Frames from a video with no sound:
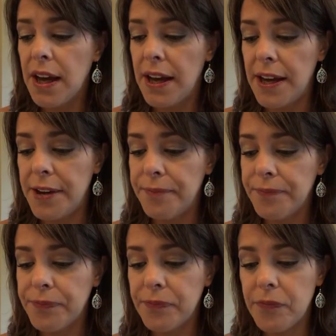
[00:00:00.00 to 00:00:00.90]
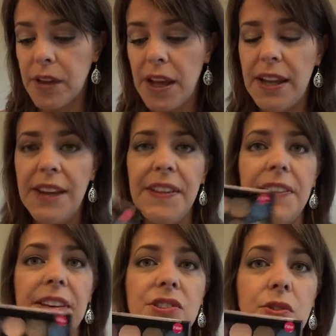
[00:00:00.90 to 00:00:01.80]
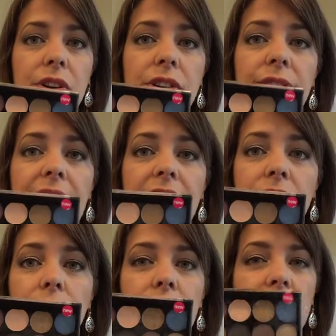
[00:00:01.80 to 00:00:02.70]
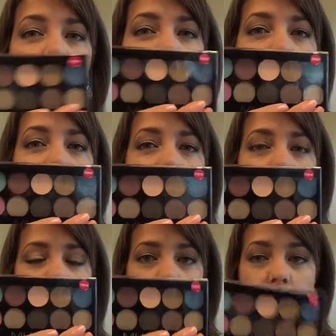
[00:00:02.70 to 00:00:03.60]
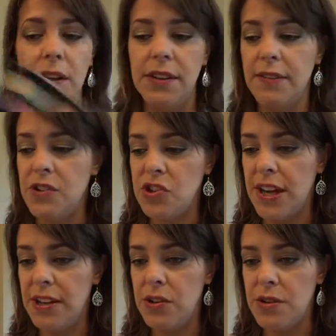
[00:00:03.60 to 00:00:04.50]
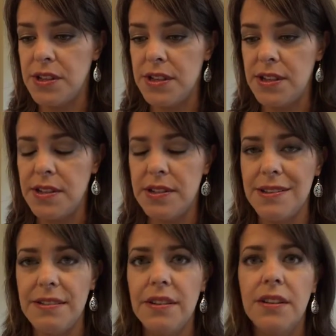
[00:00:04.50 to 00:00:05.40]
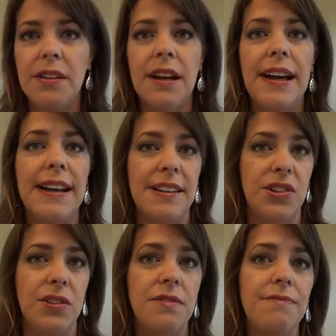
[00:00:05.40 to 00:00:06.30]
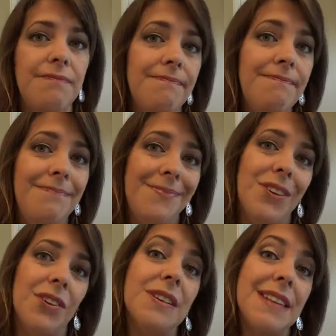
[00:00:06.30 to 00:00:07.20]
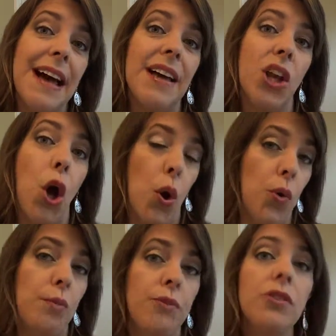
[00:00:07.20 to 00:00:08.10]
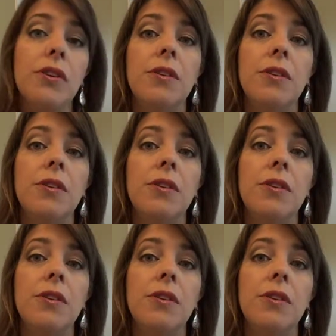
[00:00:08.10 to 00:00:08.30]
And I think these are a good value, even though I don't think the quality of the shadows is as good as I had hoped.